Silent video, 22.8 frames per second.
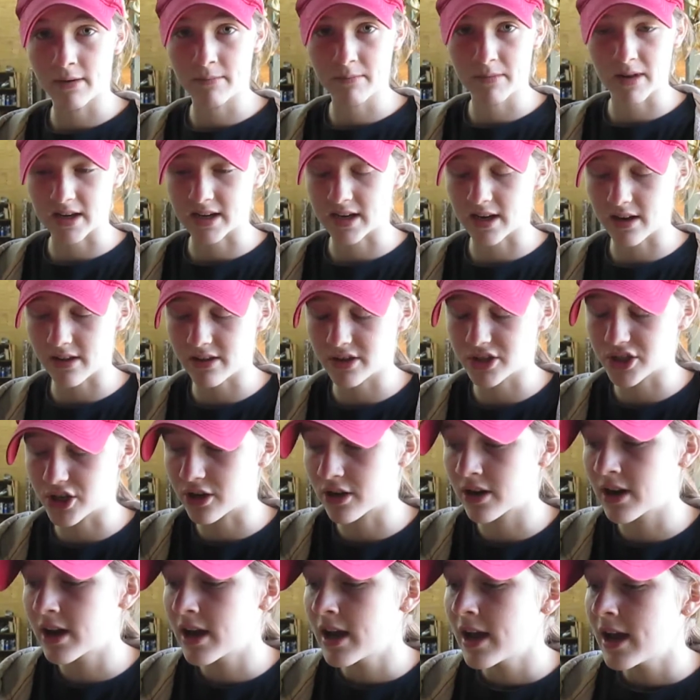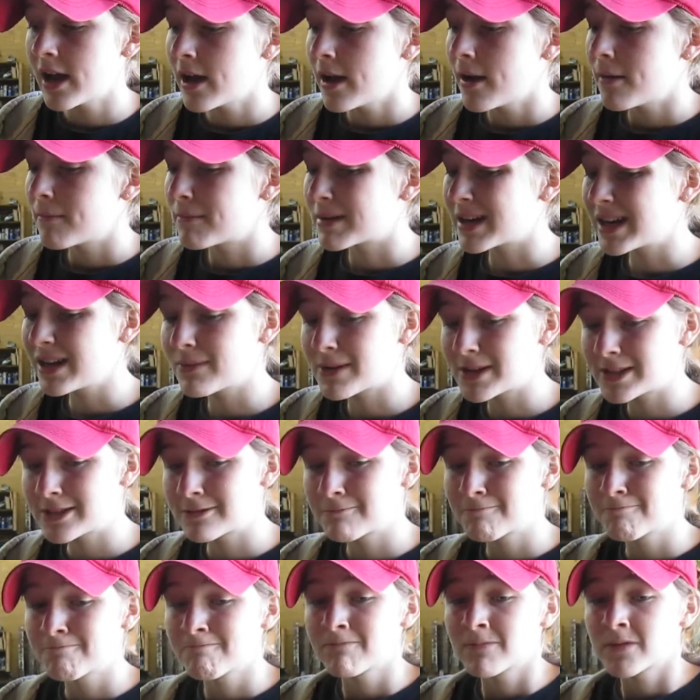not entirely sure. But anyways,
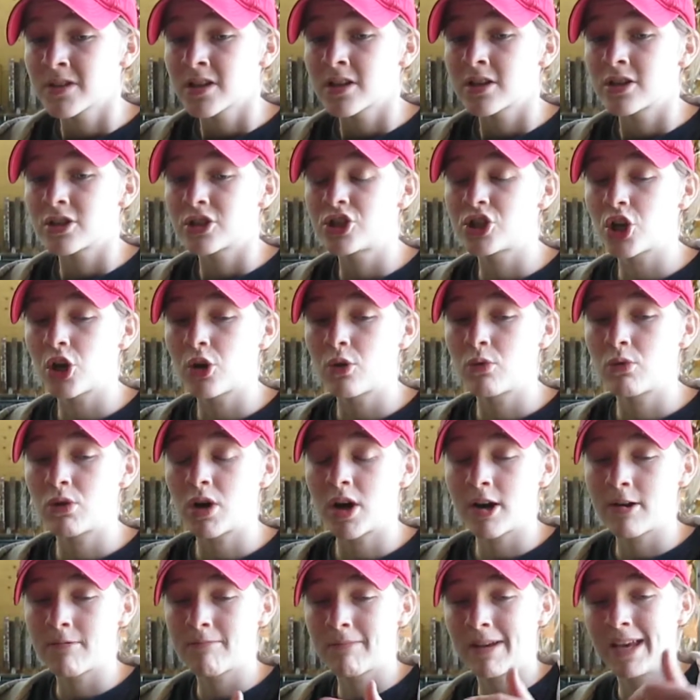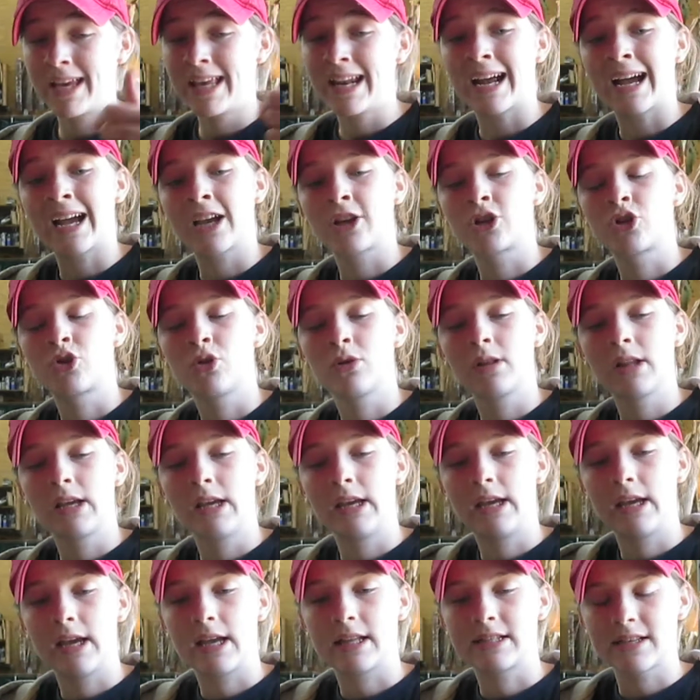so
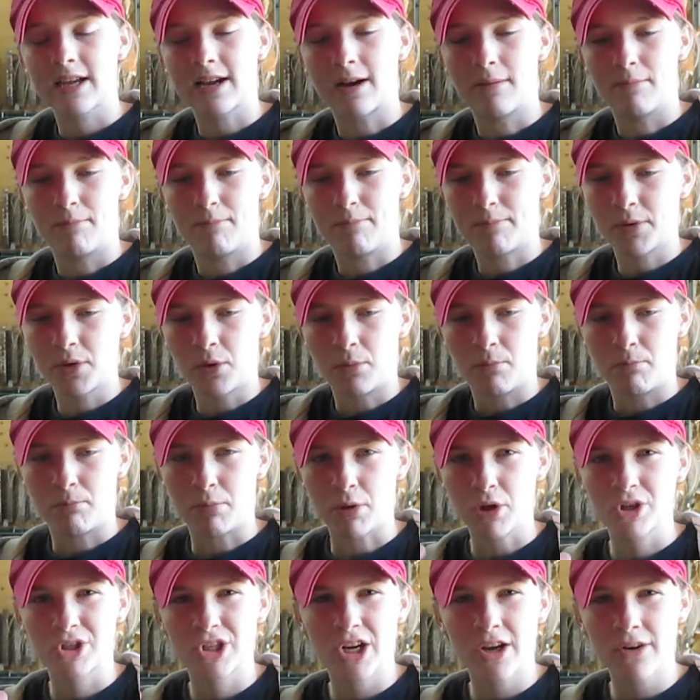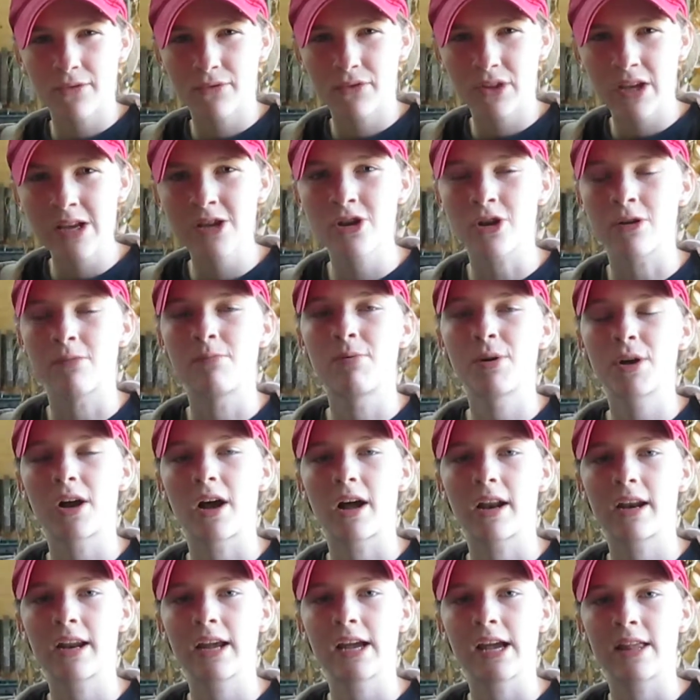it's like a little bookshelf thing you can put
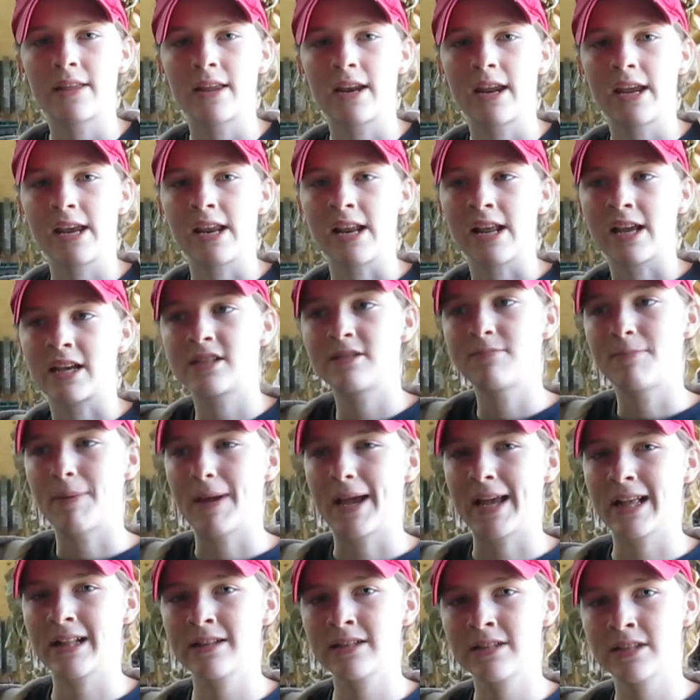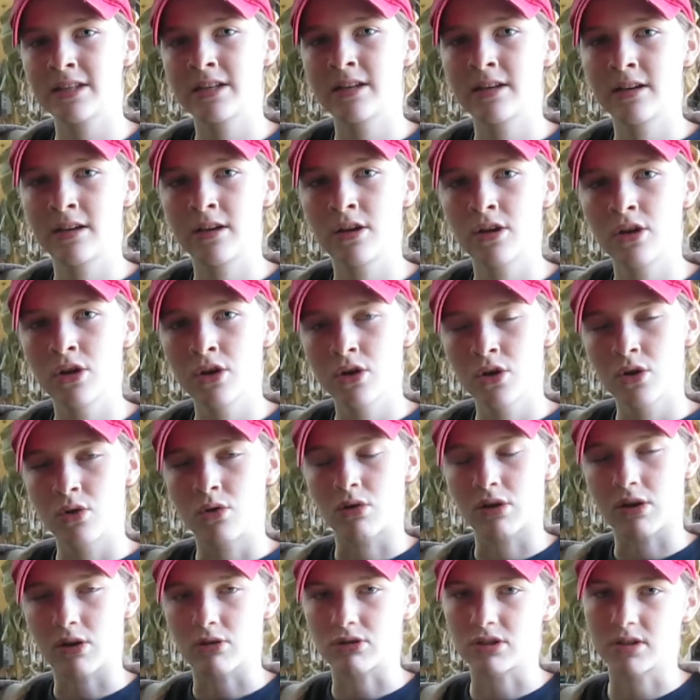on, and then it expands
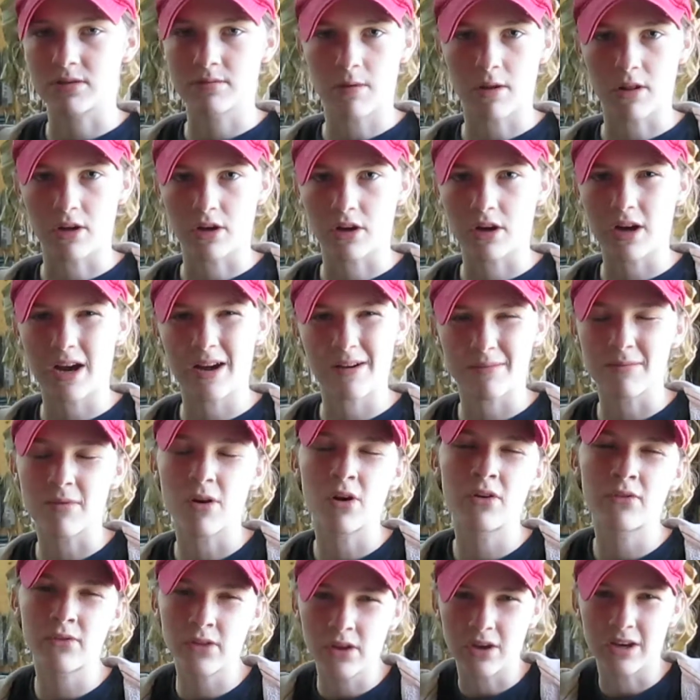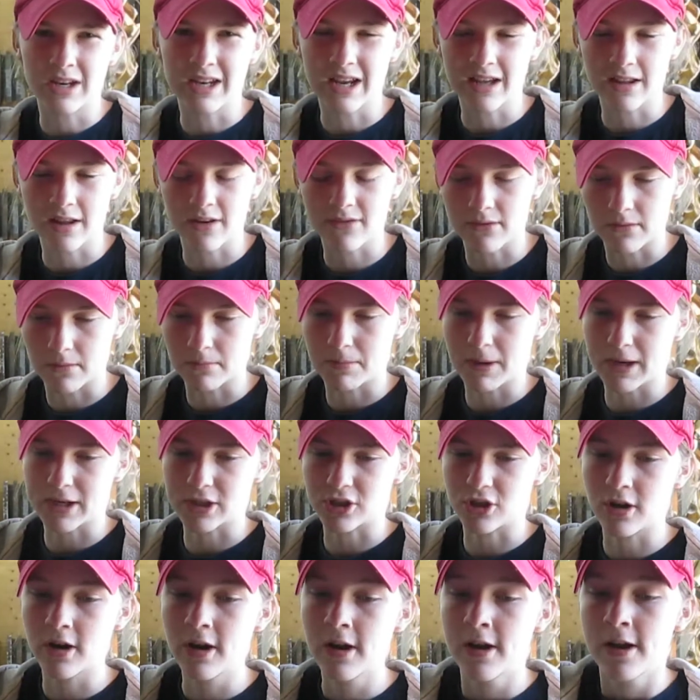or goes smaller. Hopefully you can tell that from the
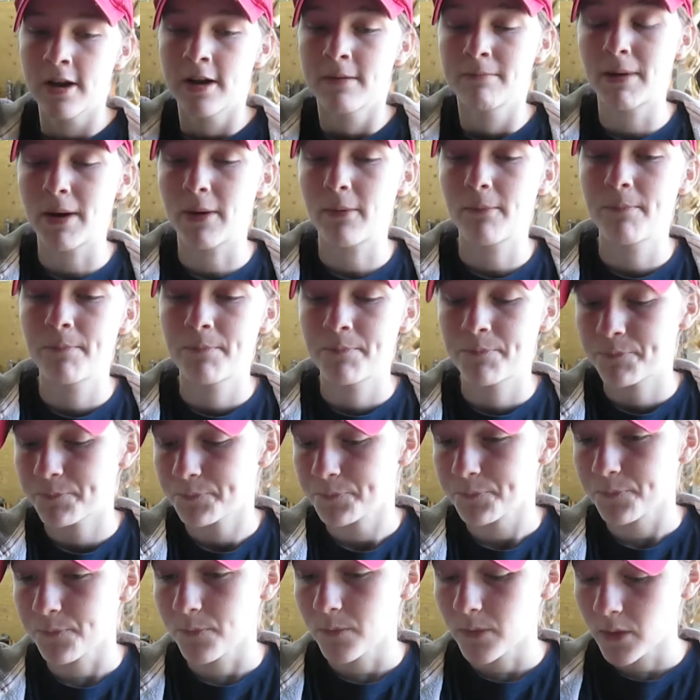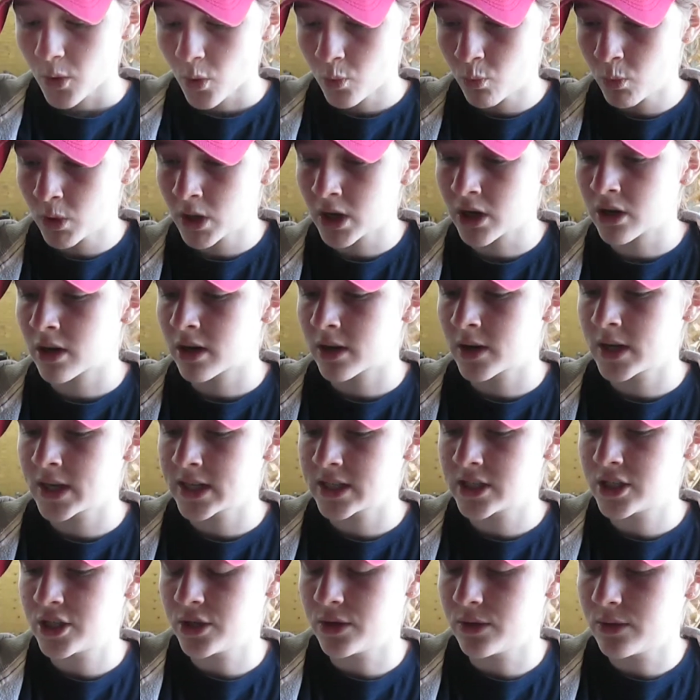picture. But we're going
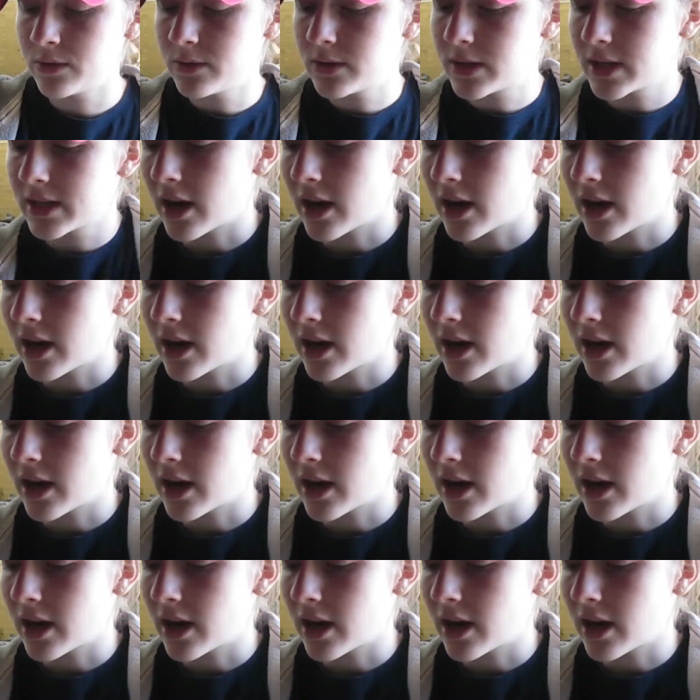to get